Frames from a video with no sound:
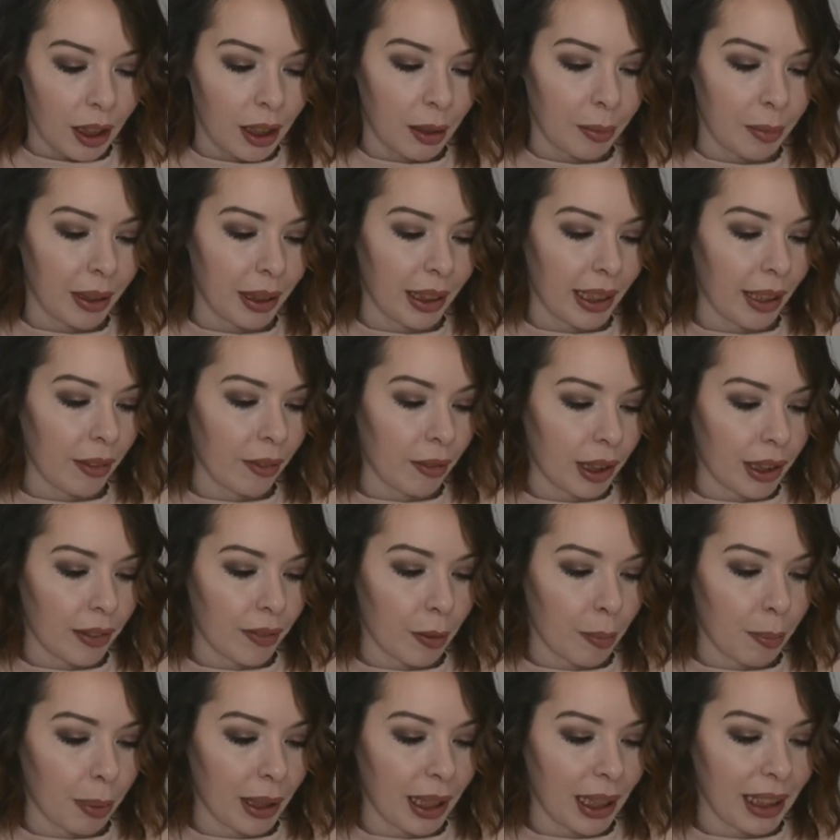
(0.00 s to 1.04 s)
Let me get rid of
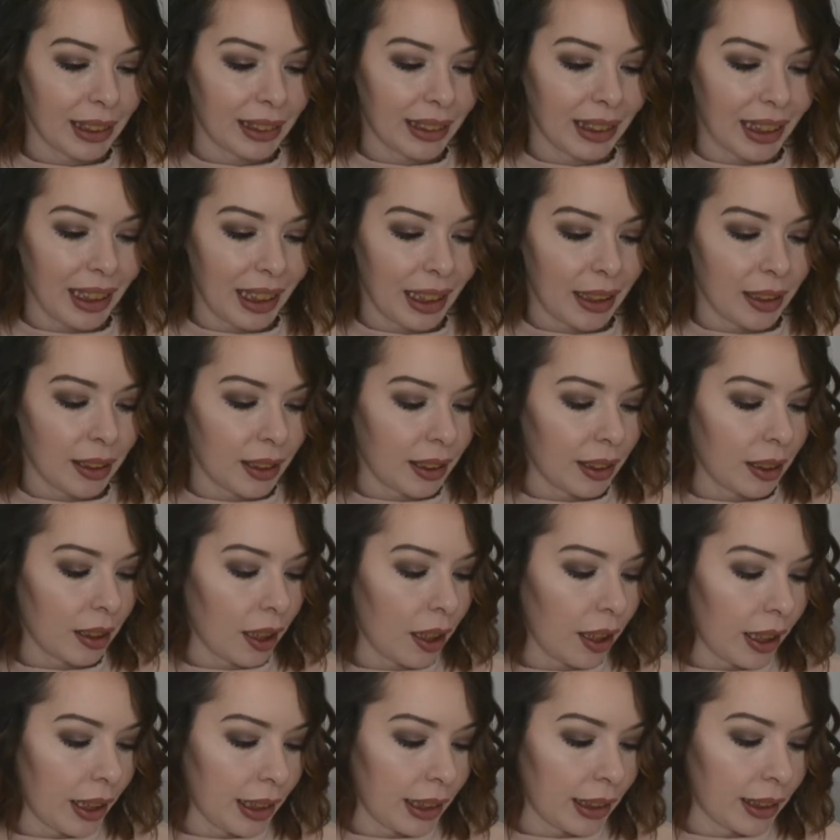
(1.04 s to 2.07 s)
the plastic
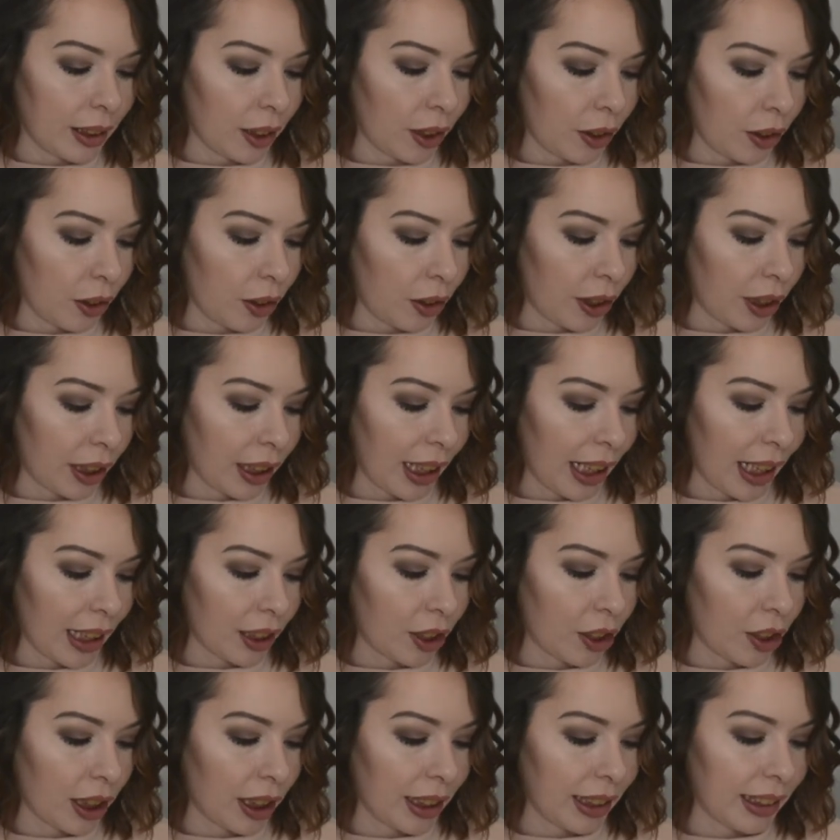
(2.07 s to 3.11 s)
inside so you can
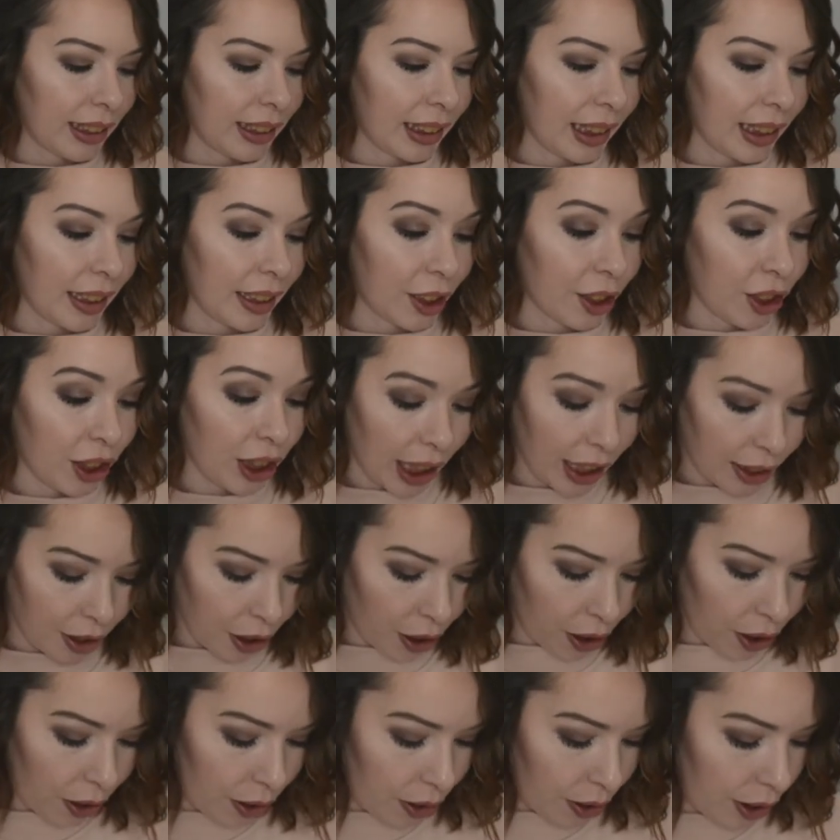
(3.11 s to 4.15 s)
actually see the
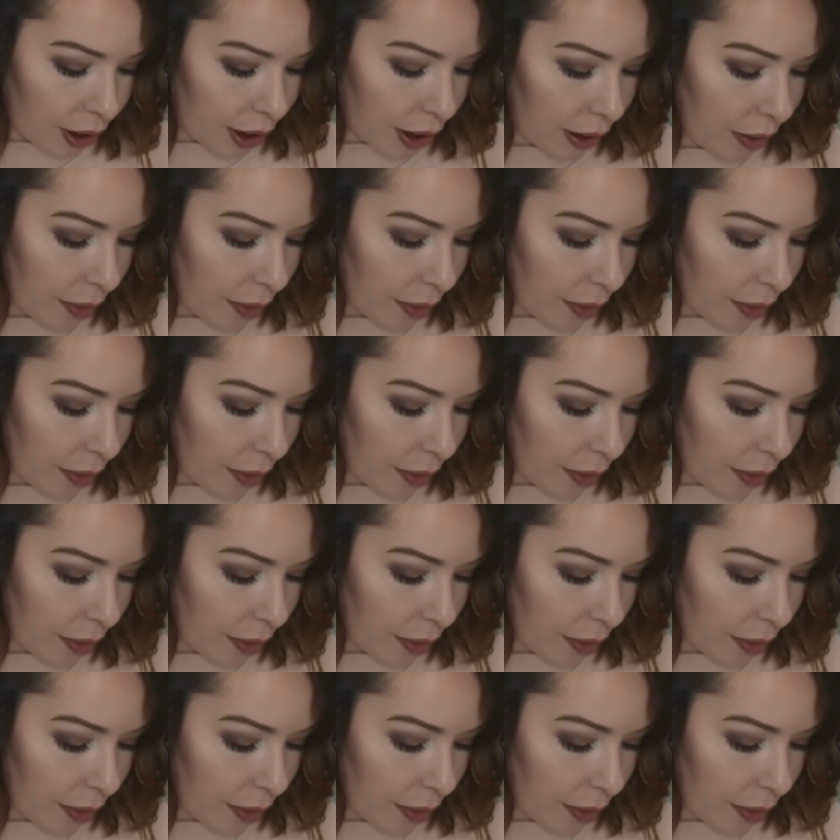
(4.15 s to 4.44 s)
shadows.